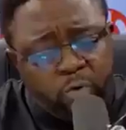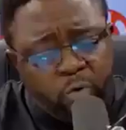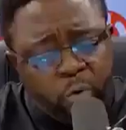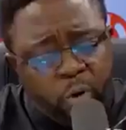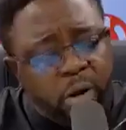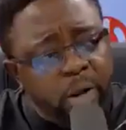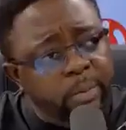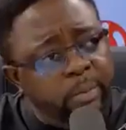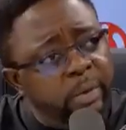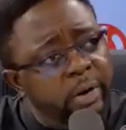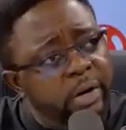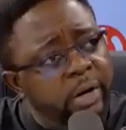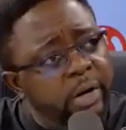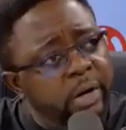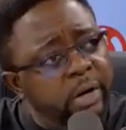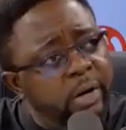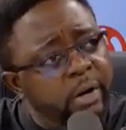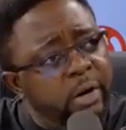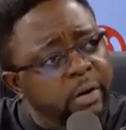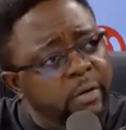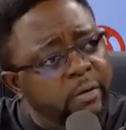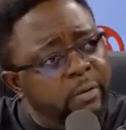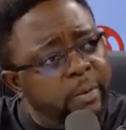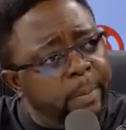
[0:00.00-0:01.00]
We saw him
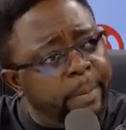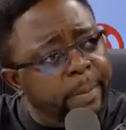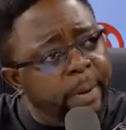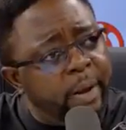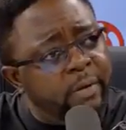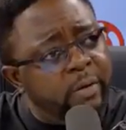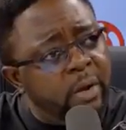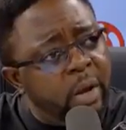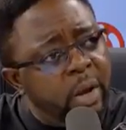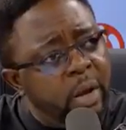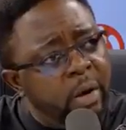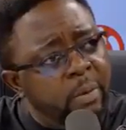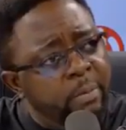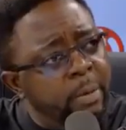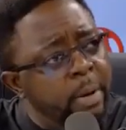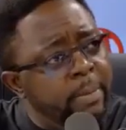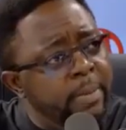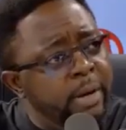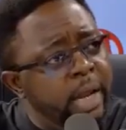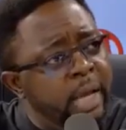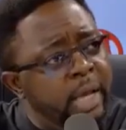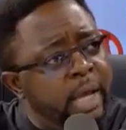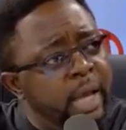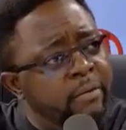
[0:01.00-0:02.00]
reading the newspapers.
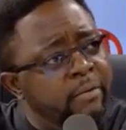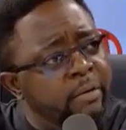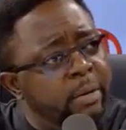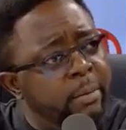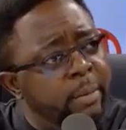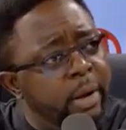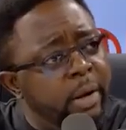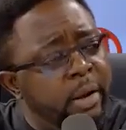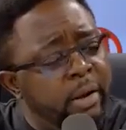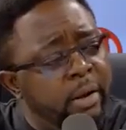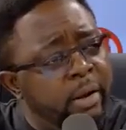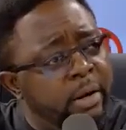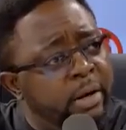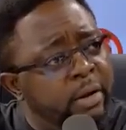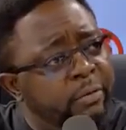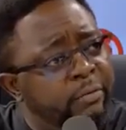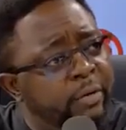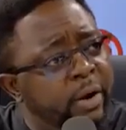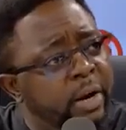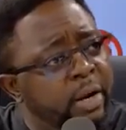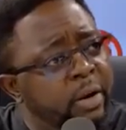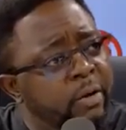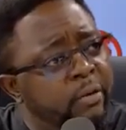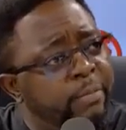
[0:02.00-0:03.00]
Maybe they gave him a
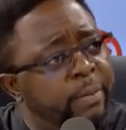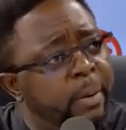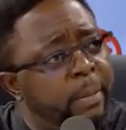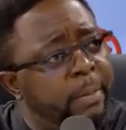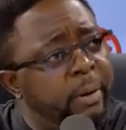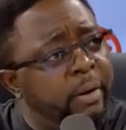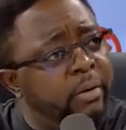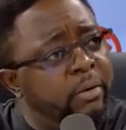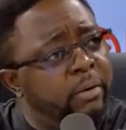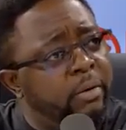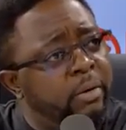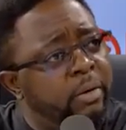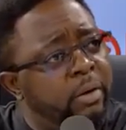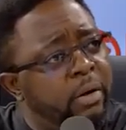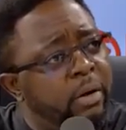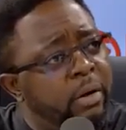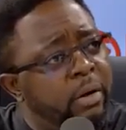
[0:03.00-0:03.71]
different newspaper.